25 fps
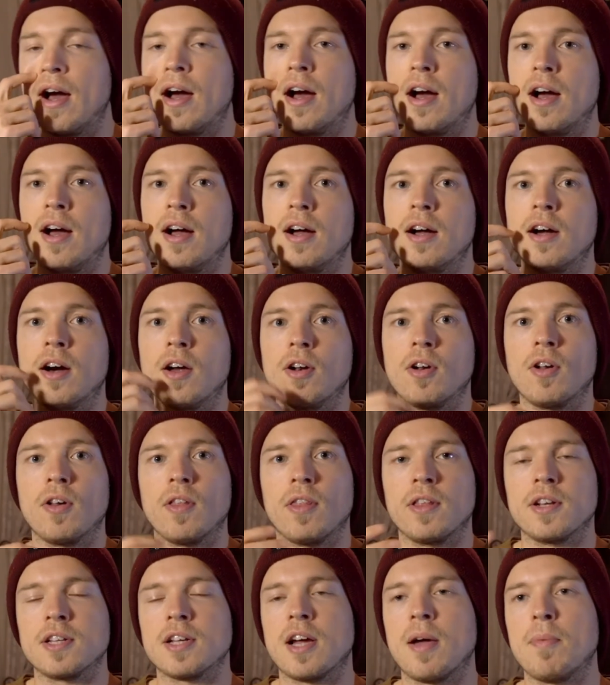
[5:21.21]
a lot
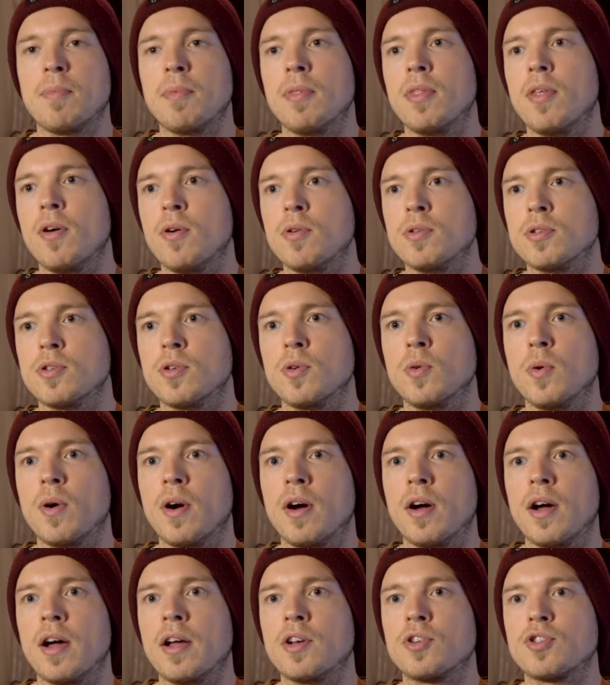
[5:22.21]
of the time those who
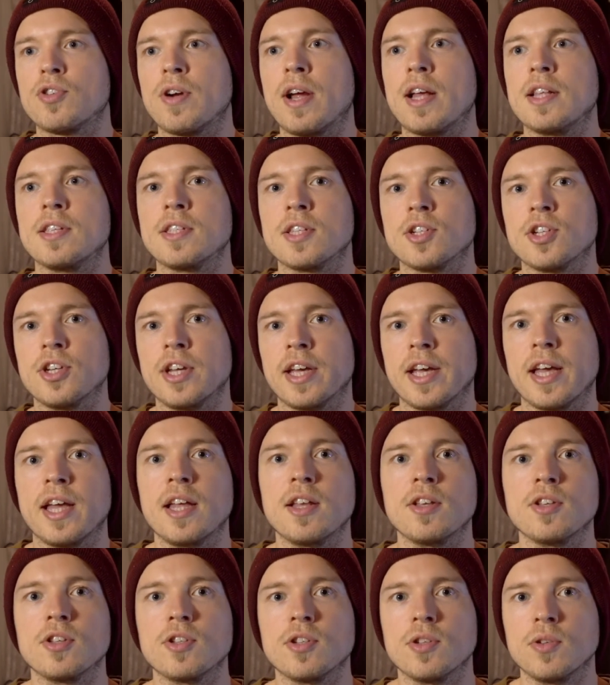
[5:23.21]
are transitioning
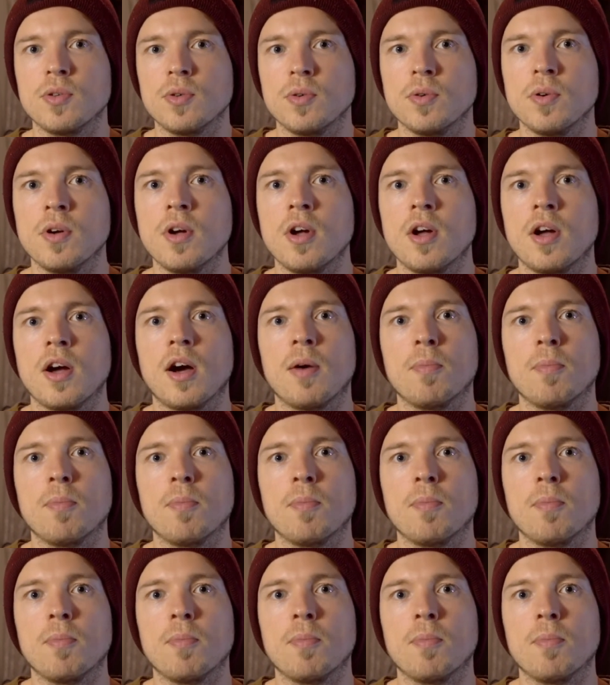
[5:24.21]
into